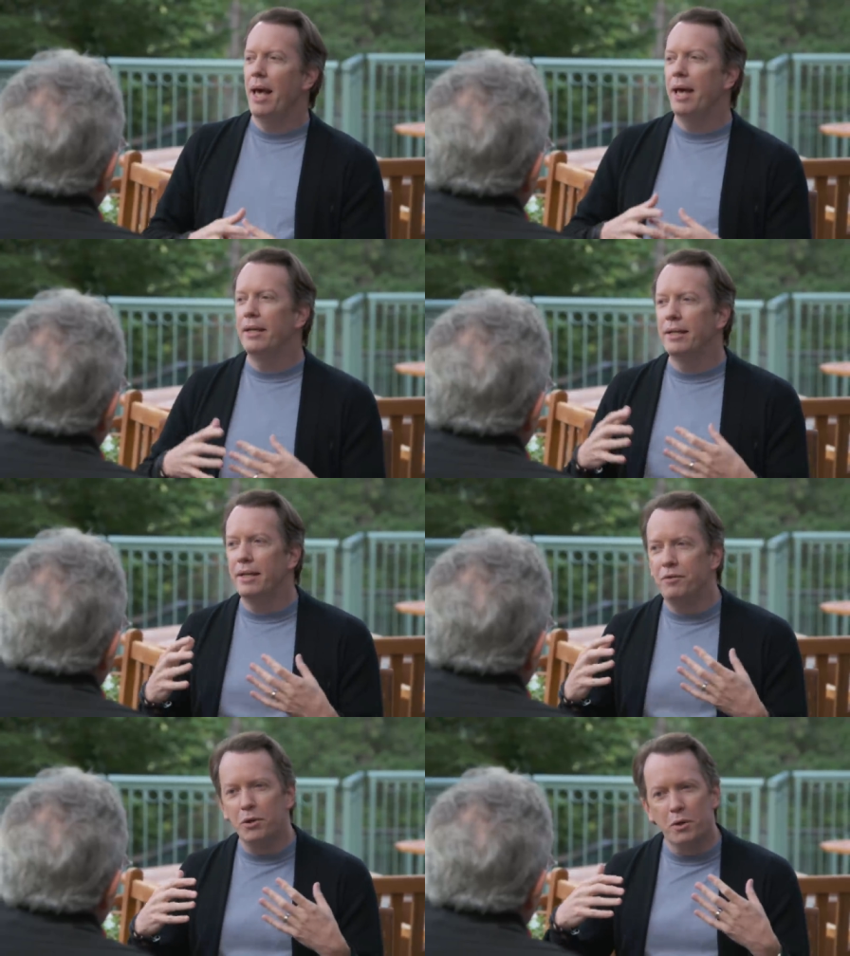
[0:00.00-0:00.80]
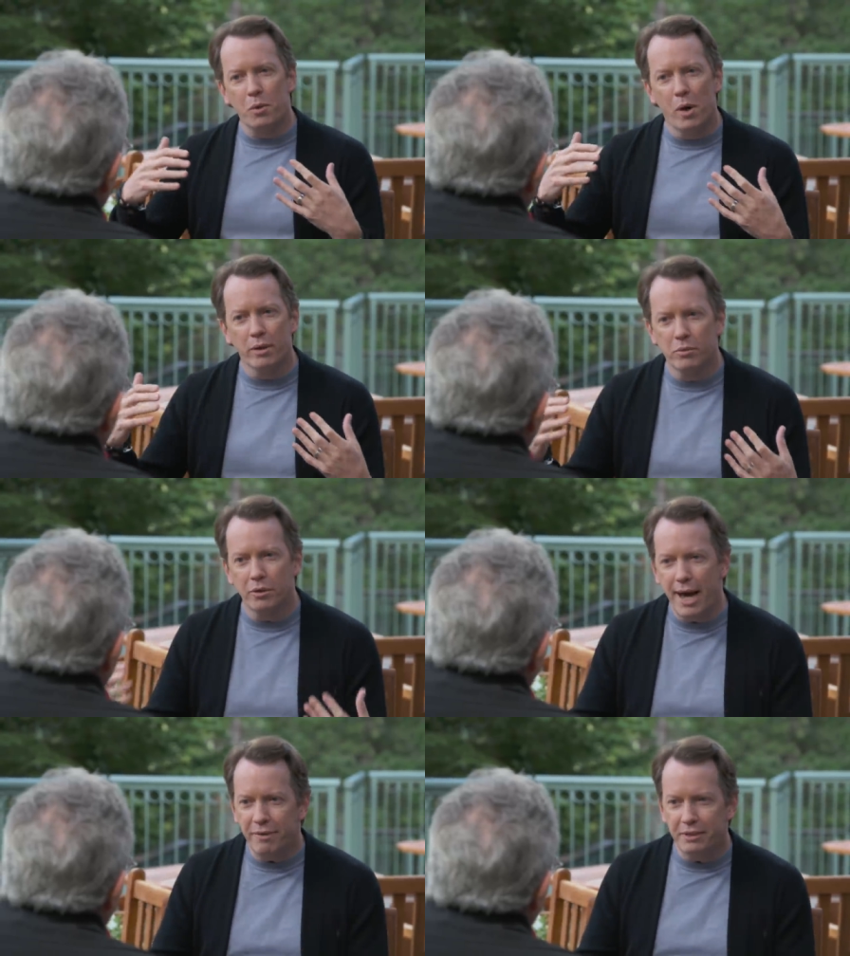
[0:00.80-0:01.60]
And if you go to quantum
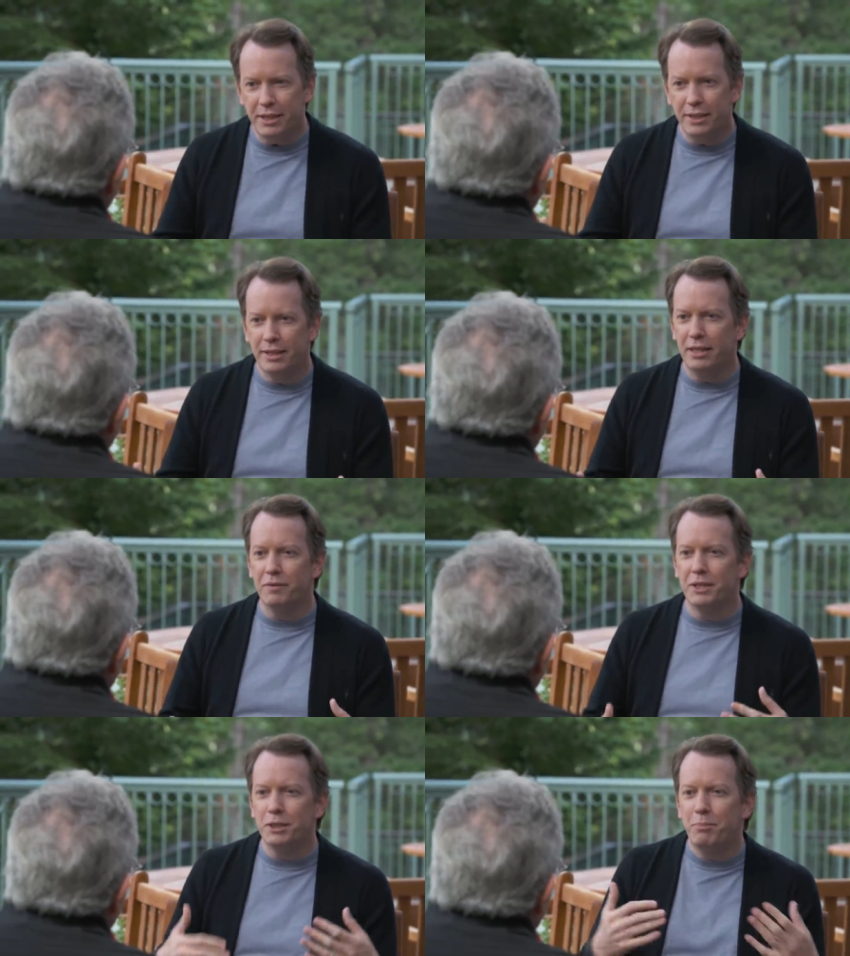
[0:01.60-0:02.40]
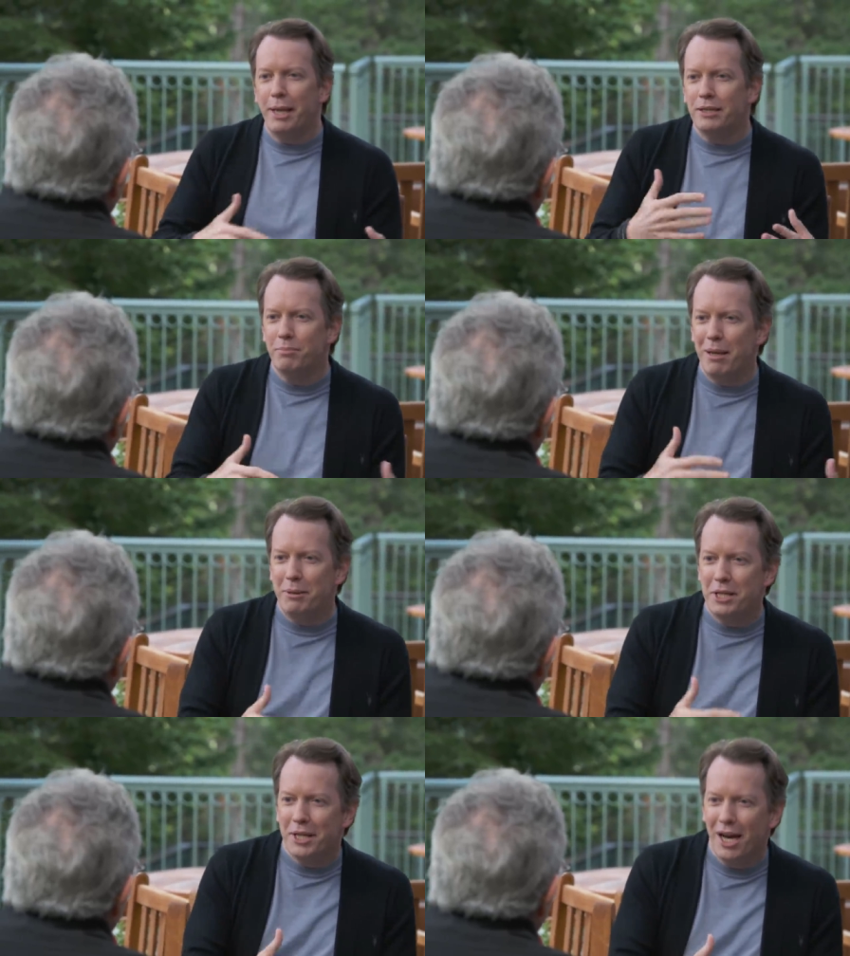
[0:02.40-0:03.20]
gravity, then even the space and
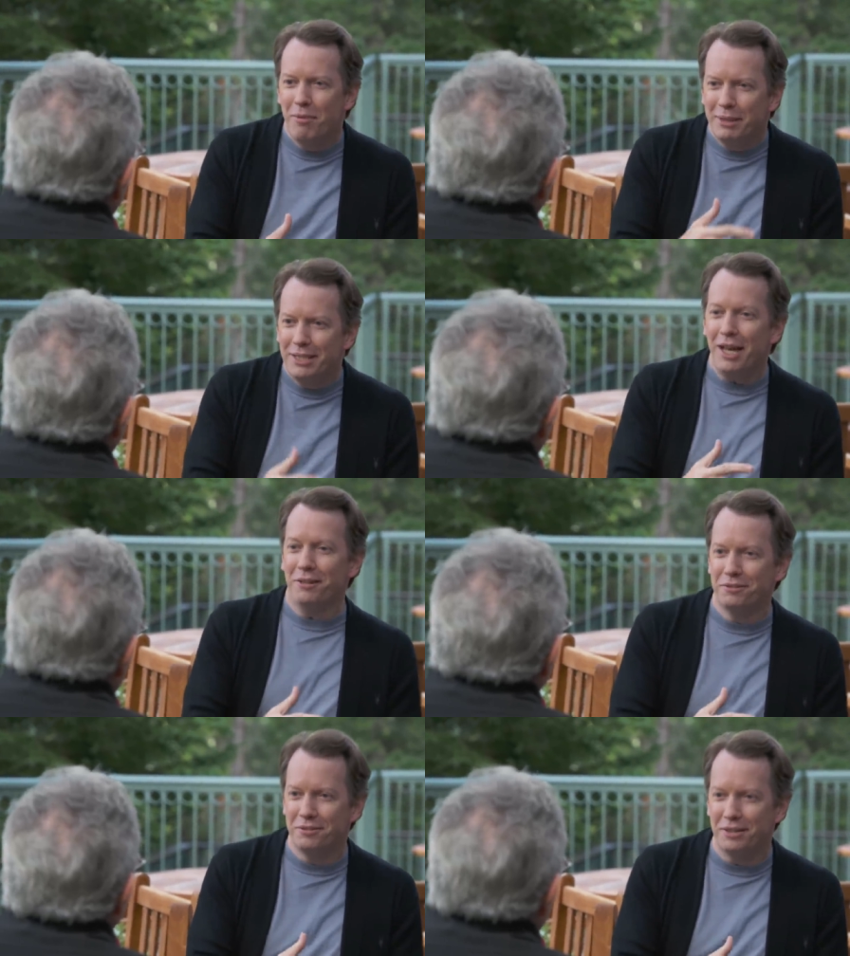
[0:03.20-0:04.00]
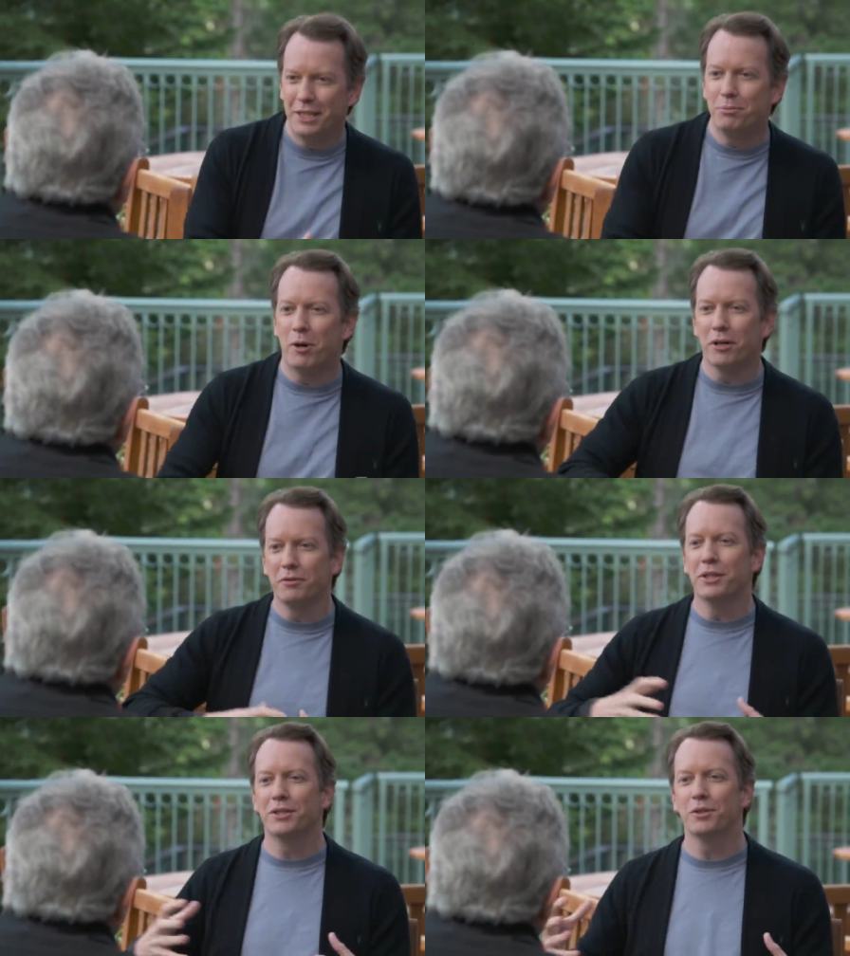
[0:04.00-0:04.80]
maybe the time itself is part
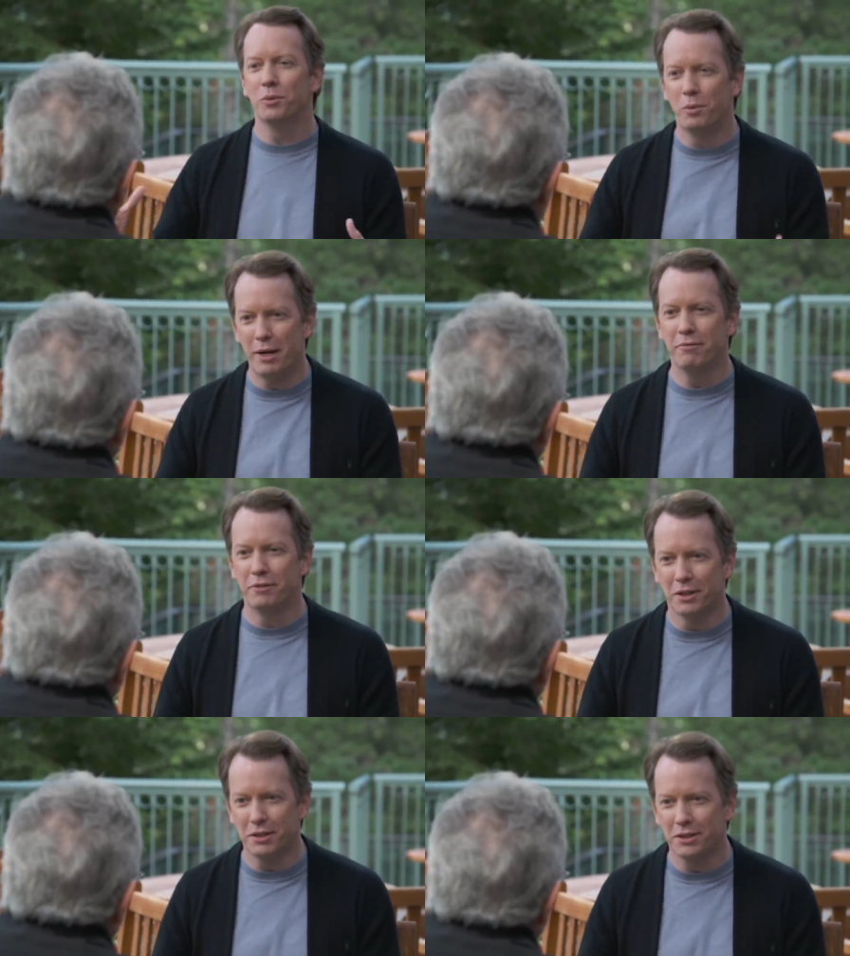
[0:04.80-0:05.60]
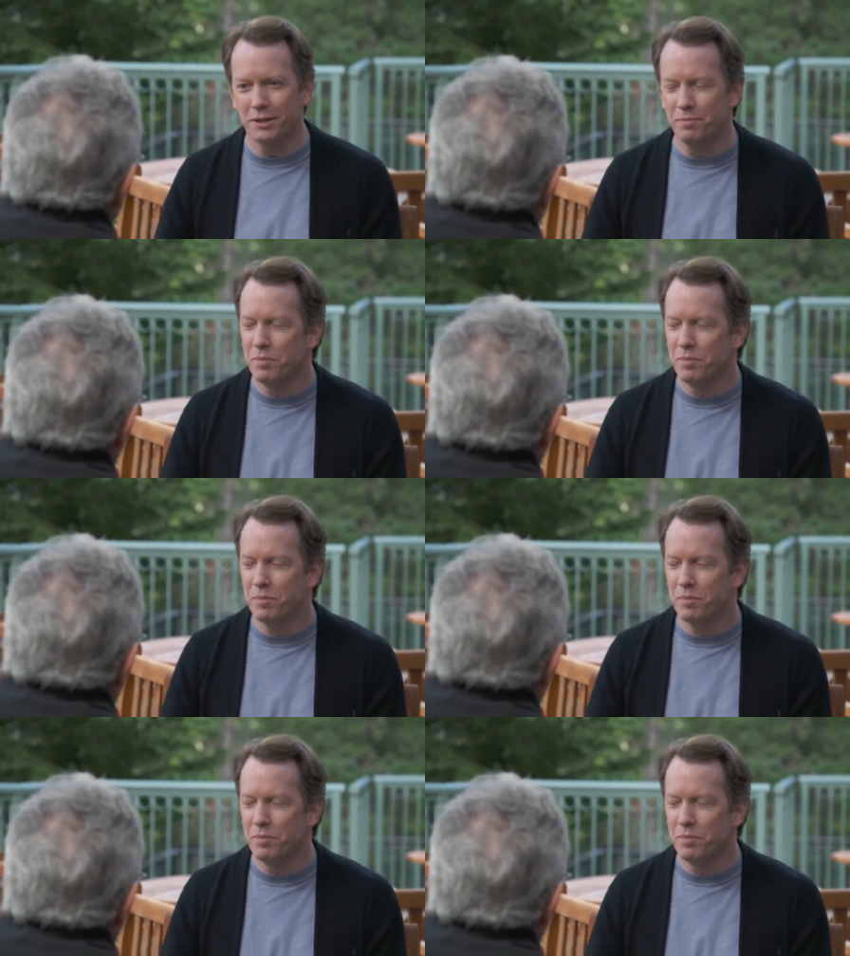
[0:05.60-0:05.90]
of this wave function.